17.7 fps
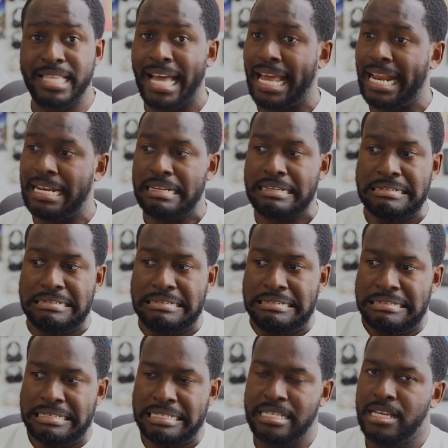That
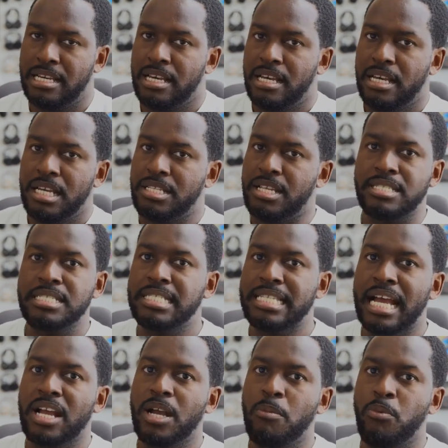doesn't
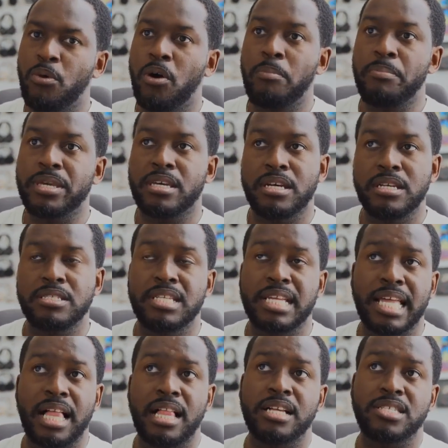stack up well because the
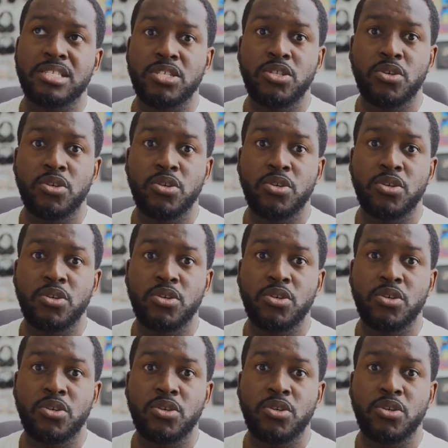Galaxy